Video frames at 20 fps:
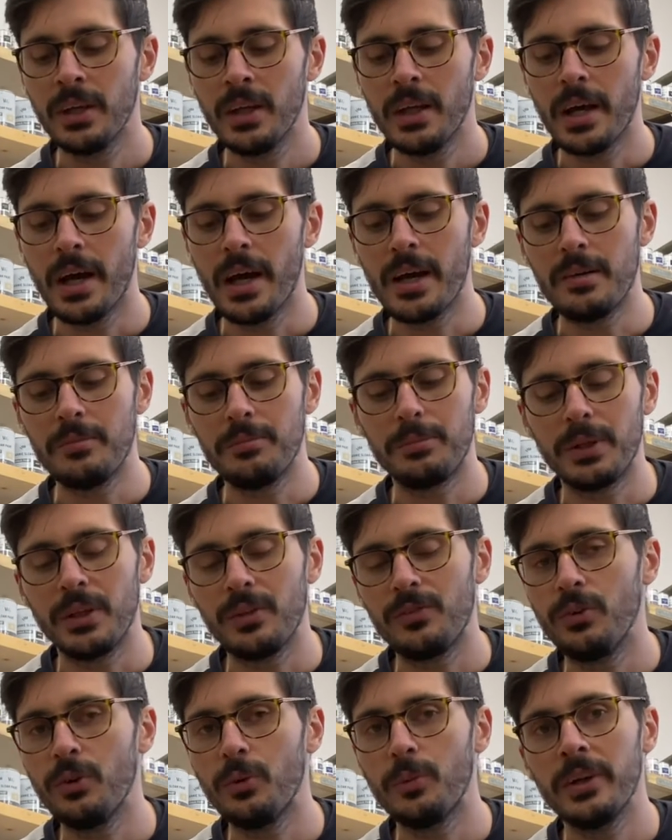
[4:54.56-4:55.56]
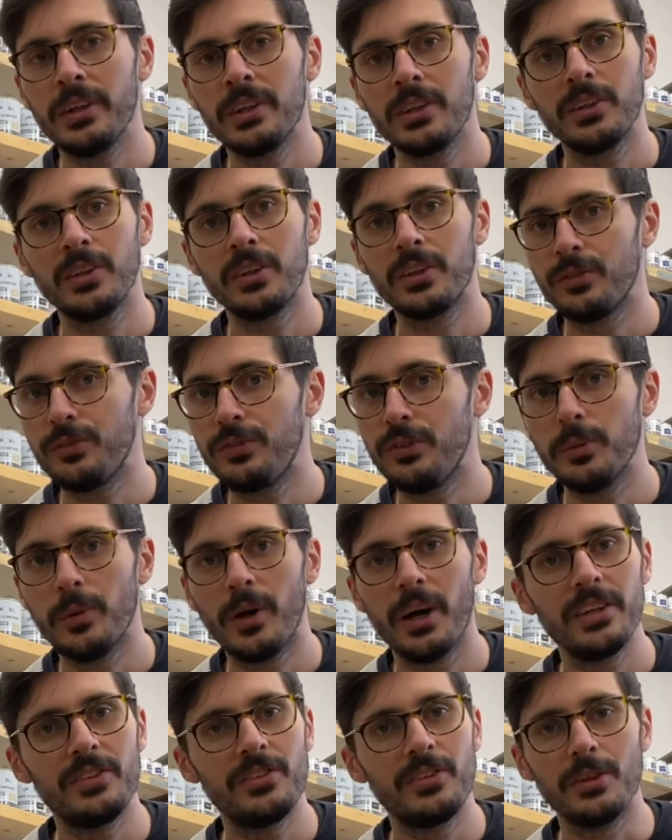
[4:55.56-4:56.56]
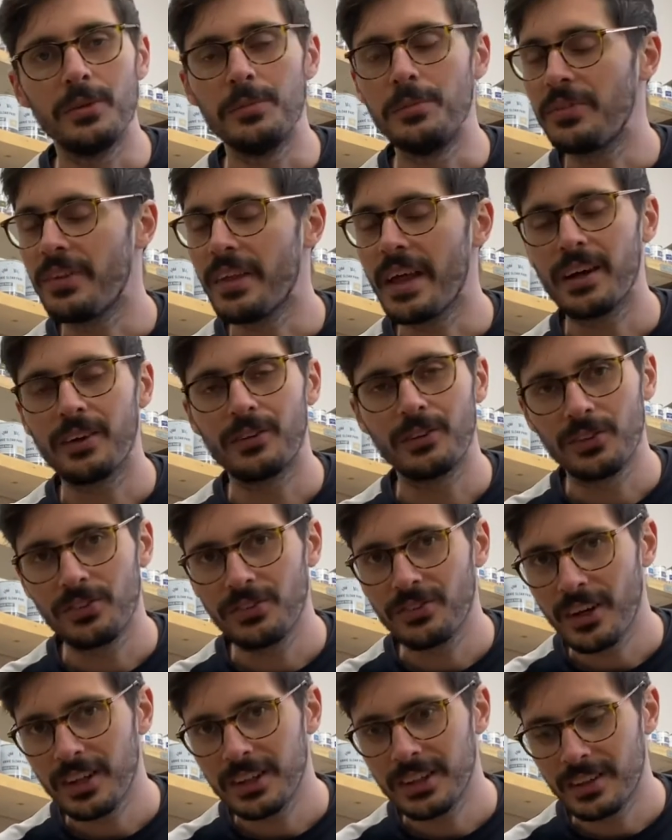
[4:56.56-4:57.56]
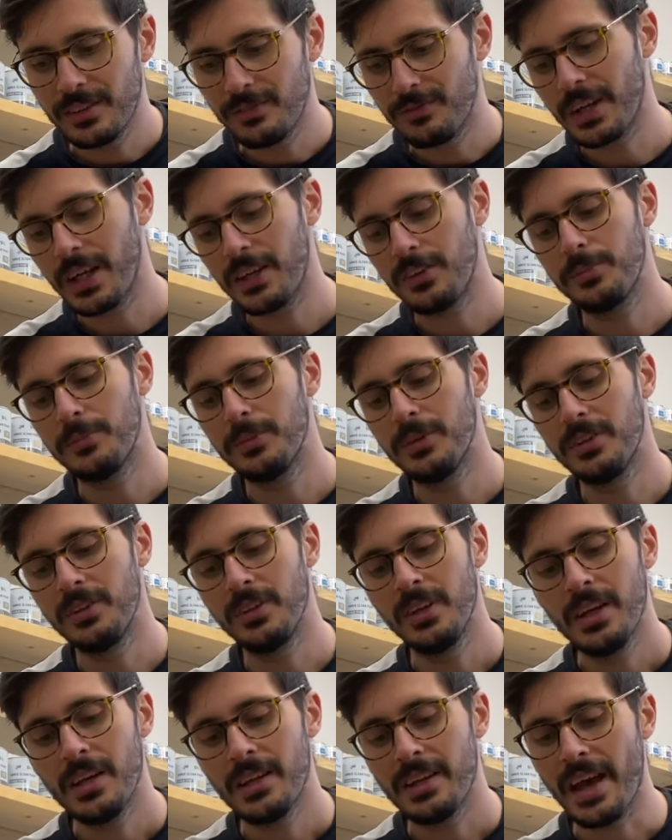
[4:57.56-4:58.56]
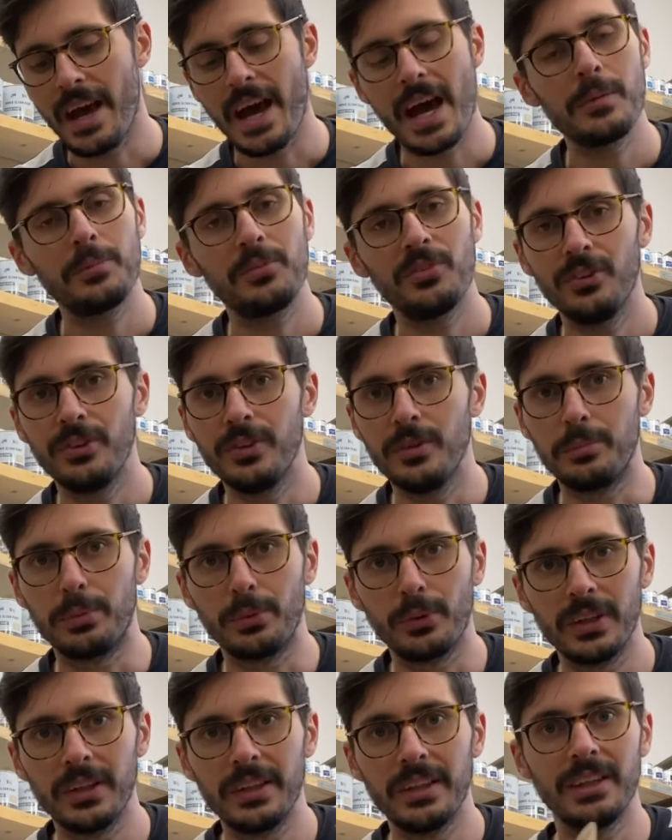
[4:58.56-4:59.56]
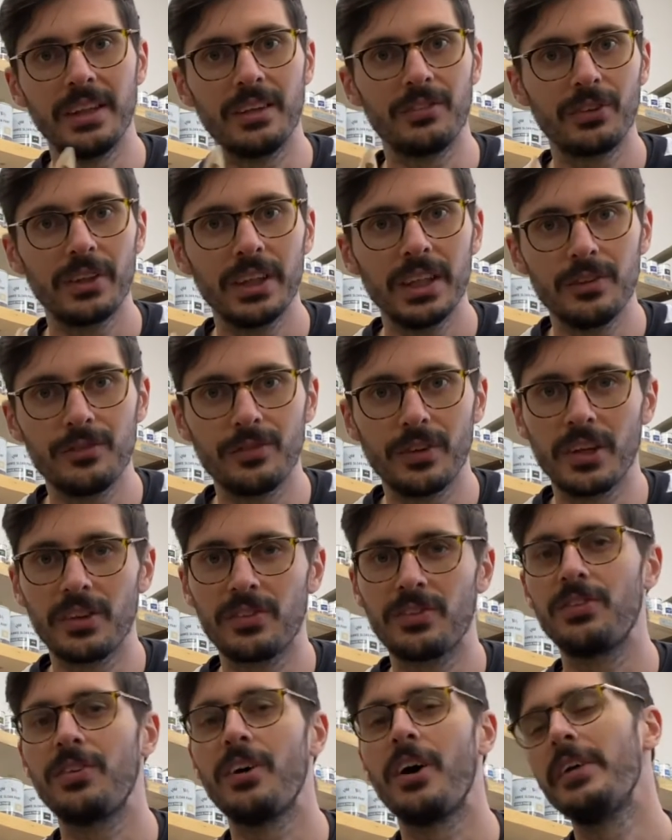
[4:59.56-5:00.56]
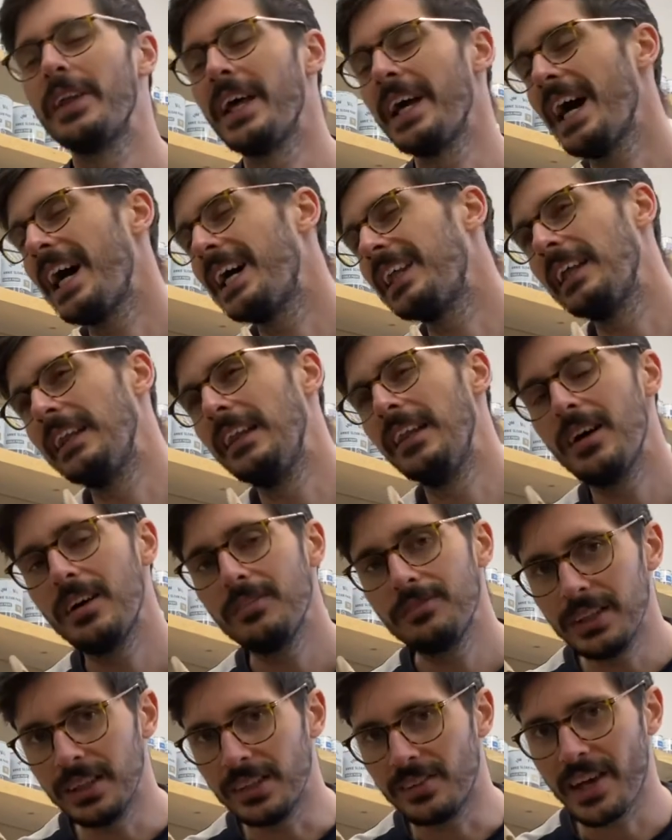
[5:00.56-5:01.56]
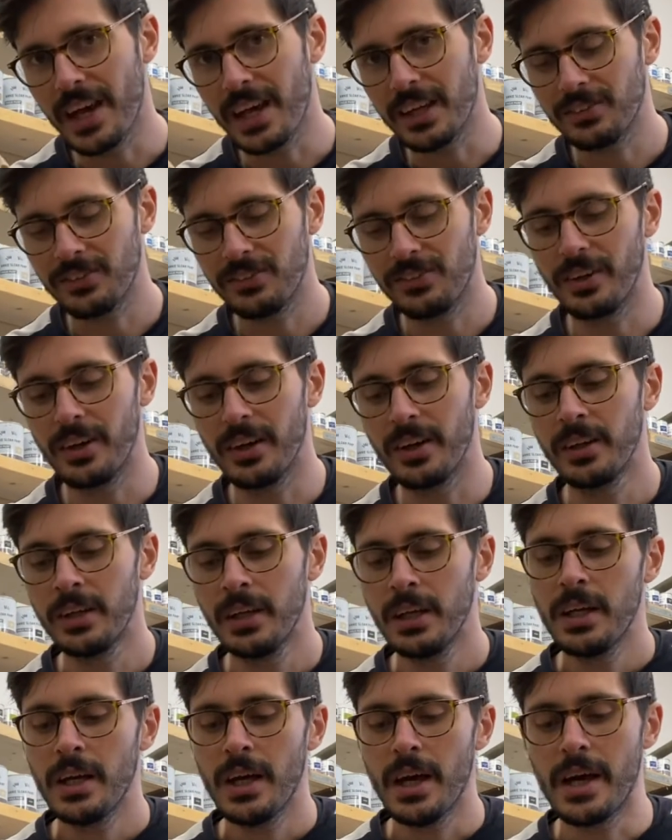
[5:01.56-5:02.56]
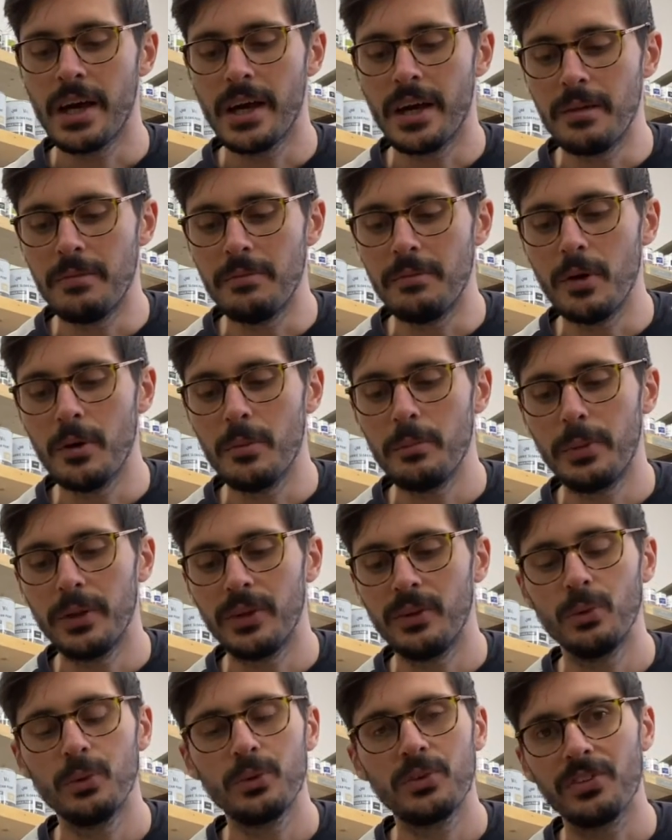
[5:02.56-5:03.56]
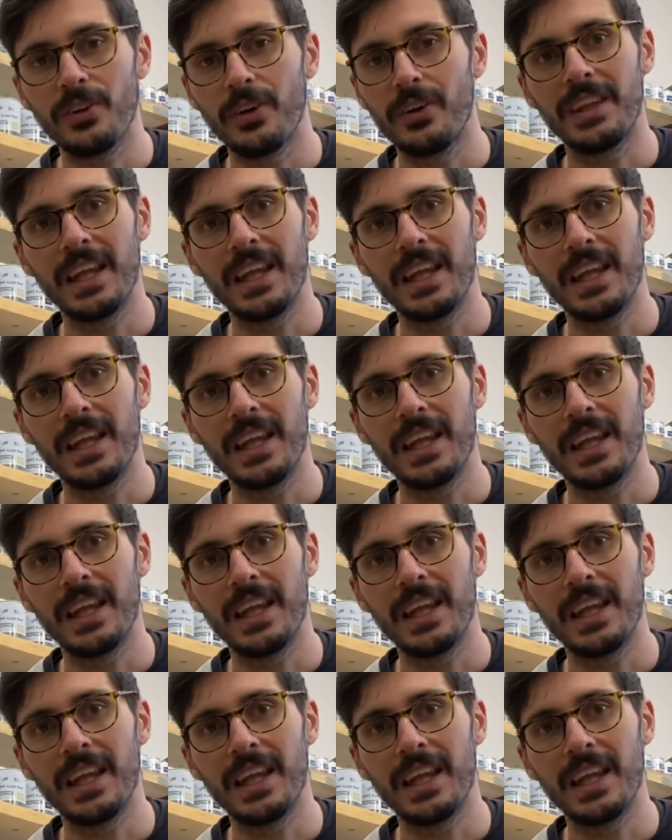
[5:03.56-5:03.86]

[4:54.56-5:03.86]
but if you're working on a few items, they are a solid investment. They are absolutely brilliant. They're really versatile. They add a lovely texture, but also they